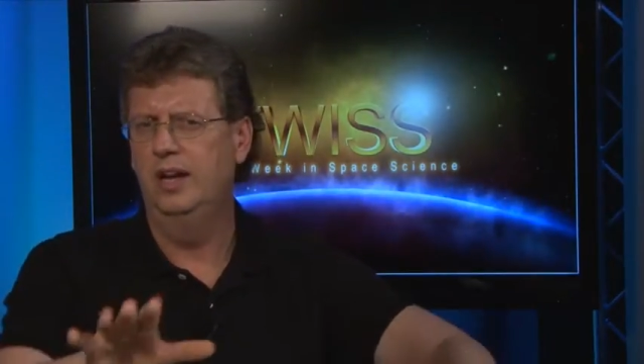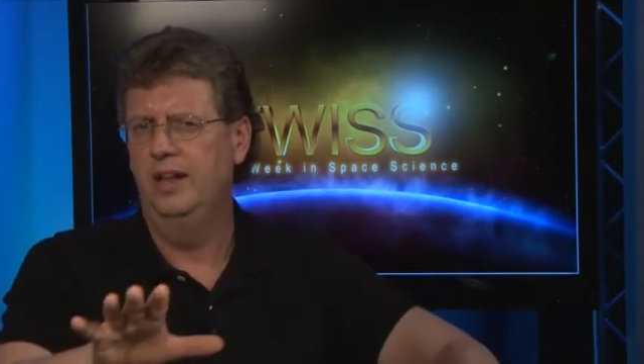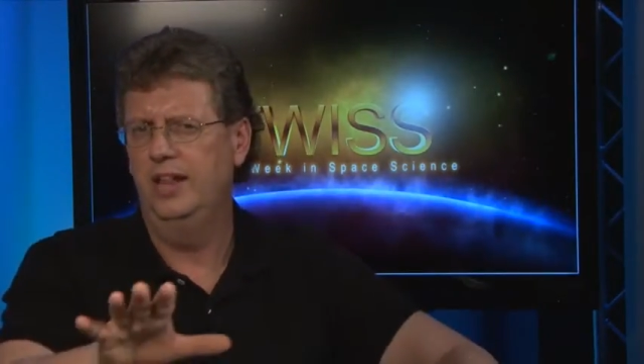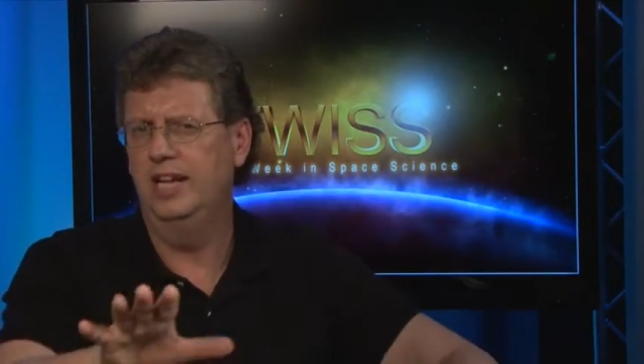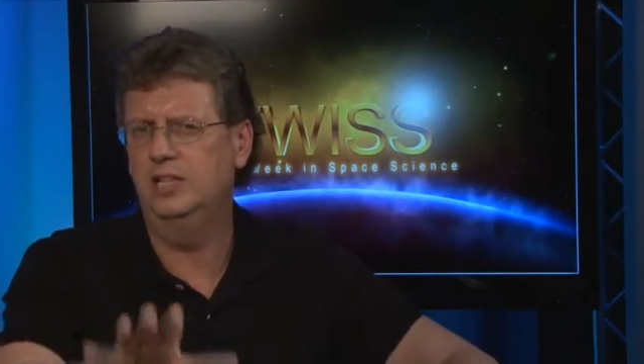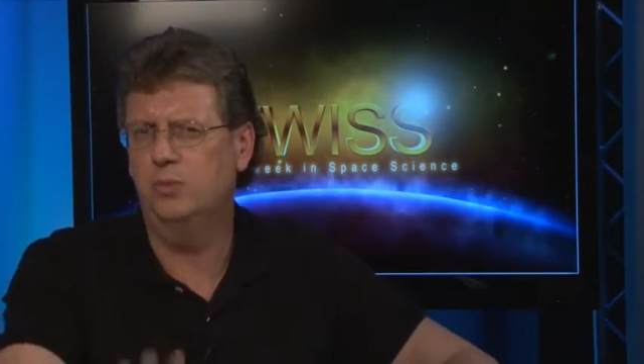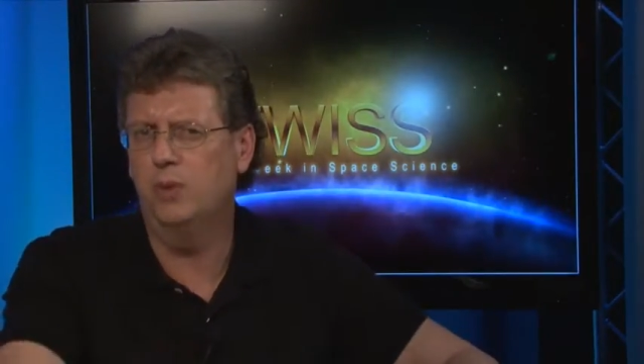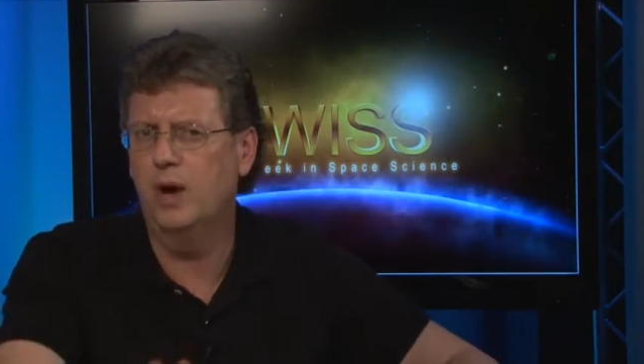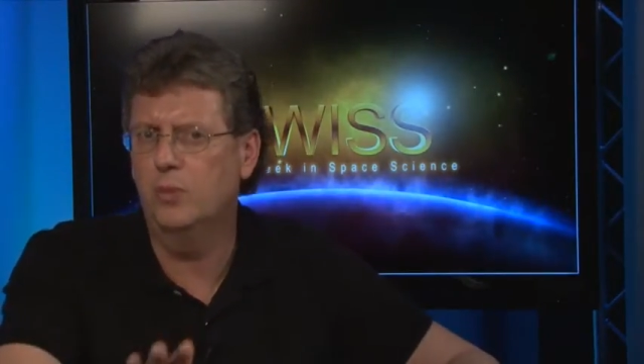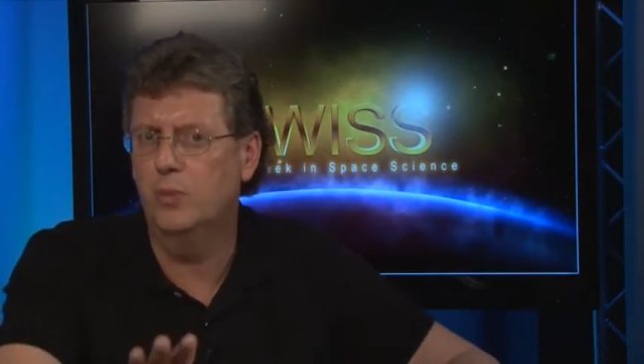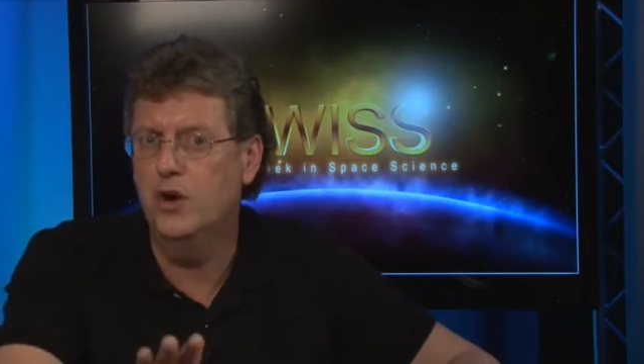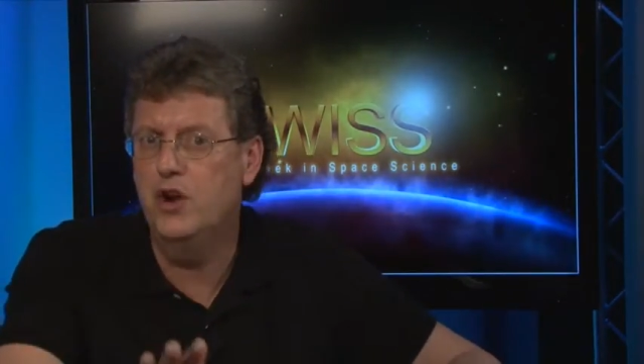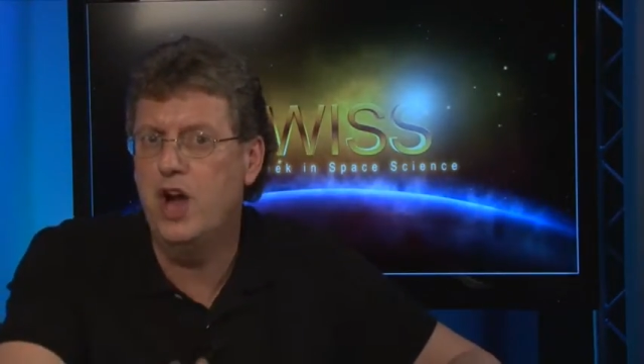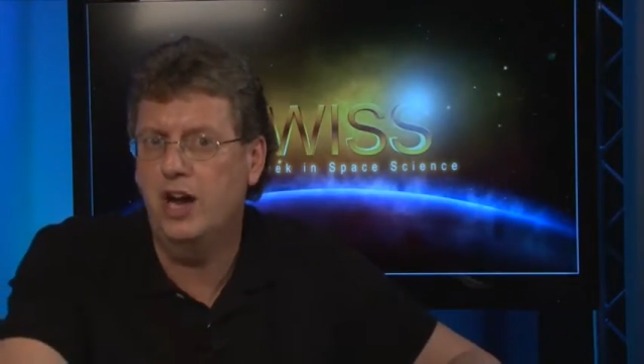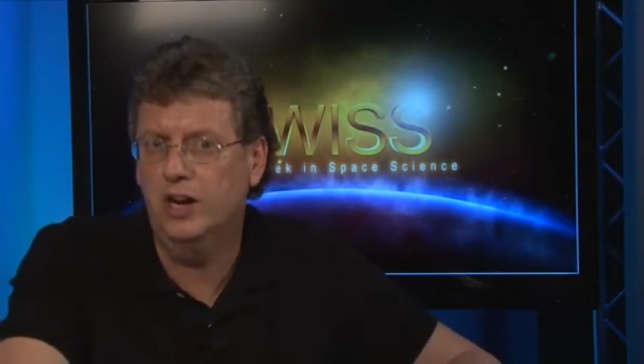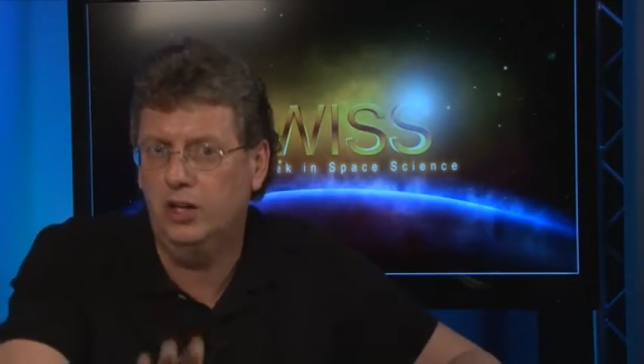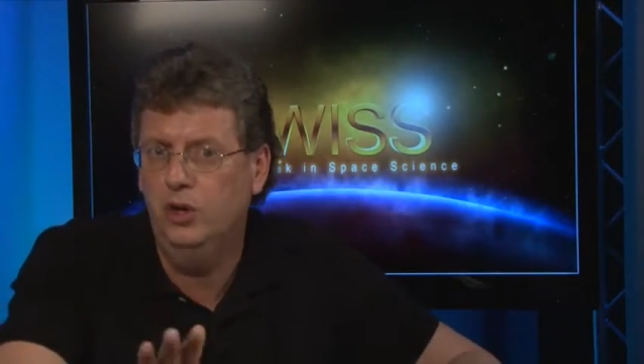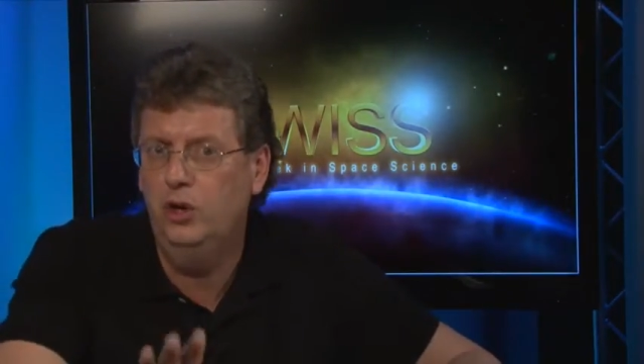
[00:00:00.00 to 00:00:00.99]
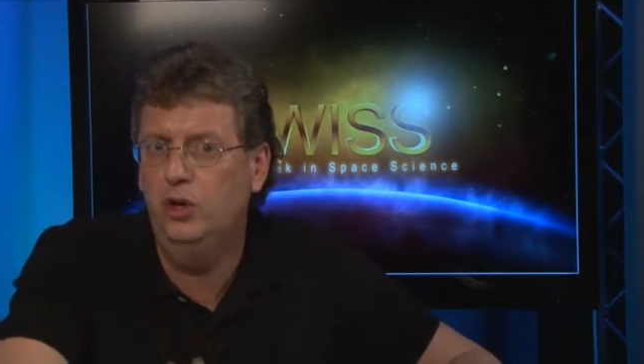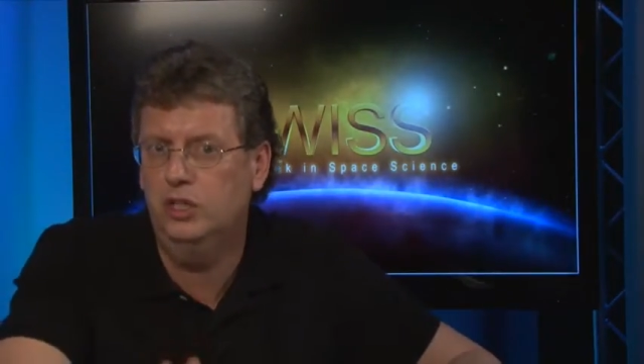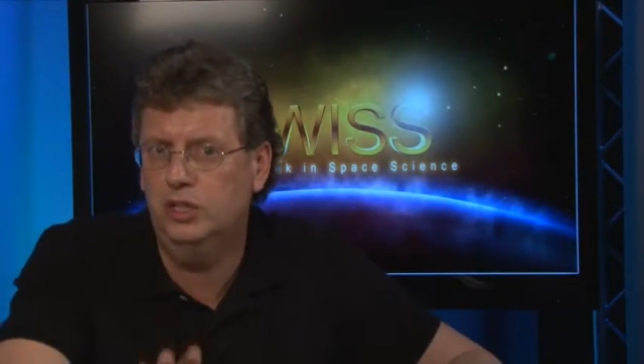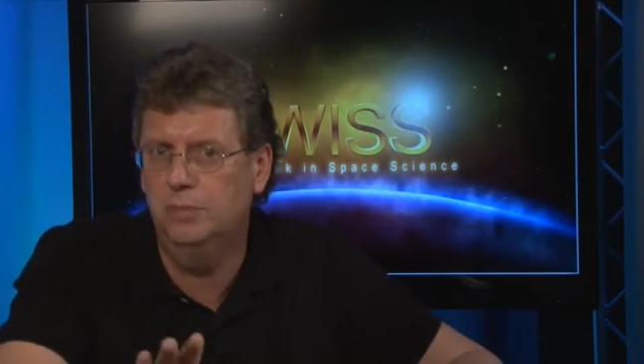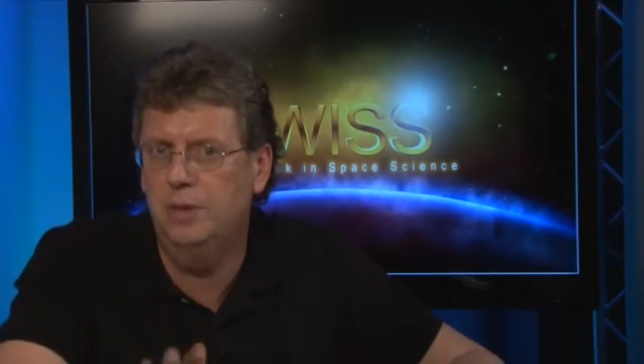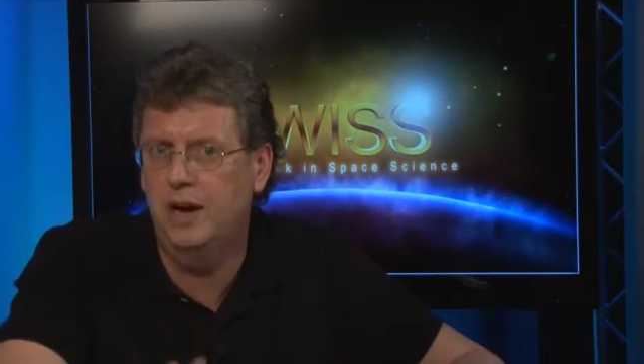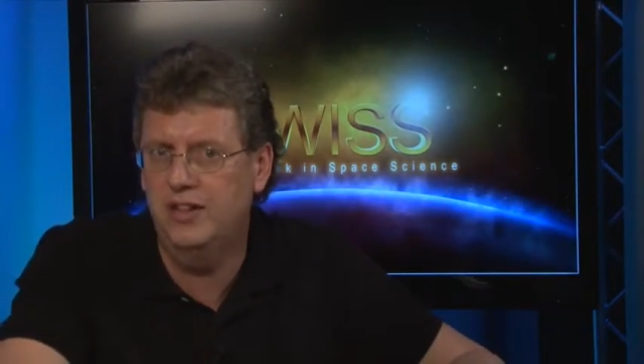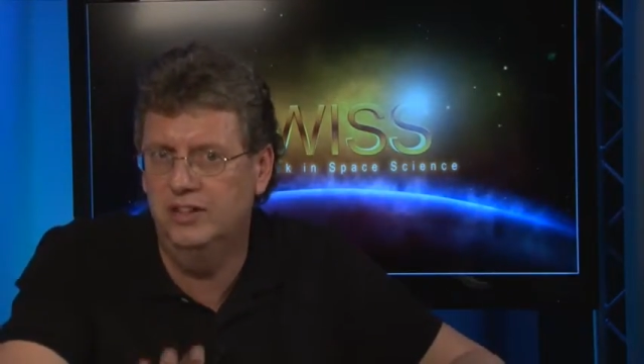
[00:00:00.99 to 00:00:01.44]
that's why we're not cooked by